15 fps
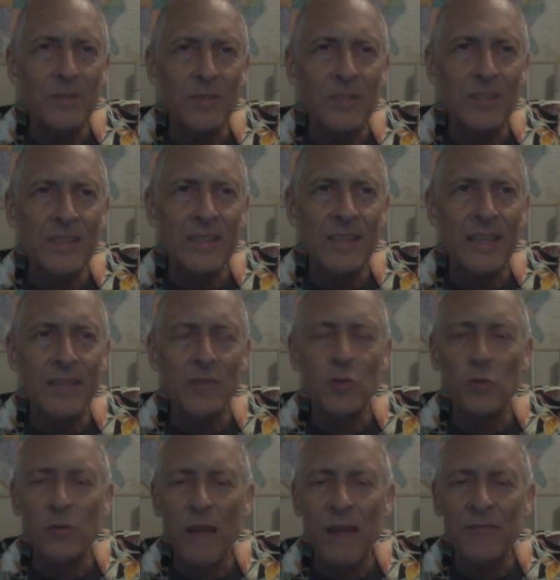sex
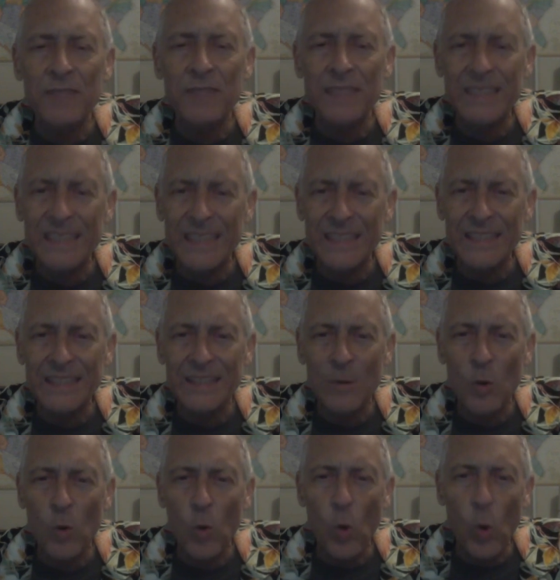trafficking
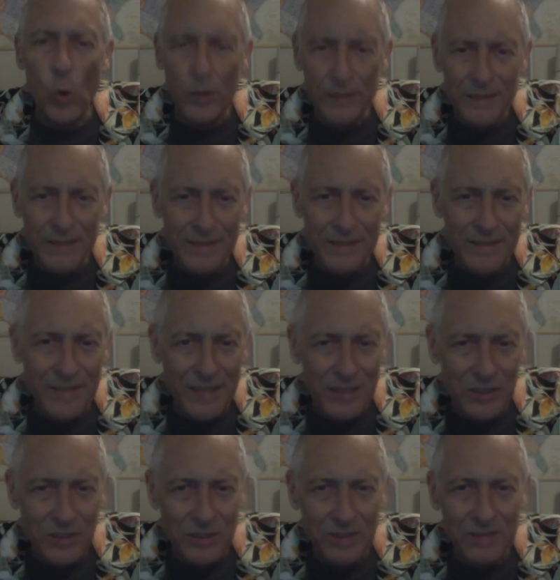
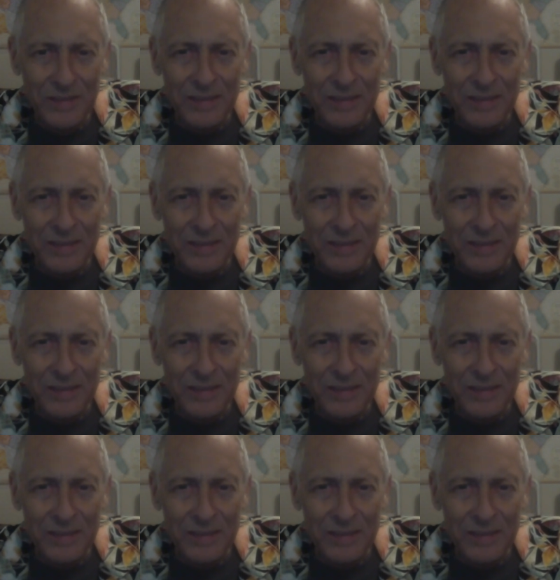organization,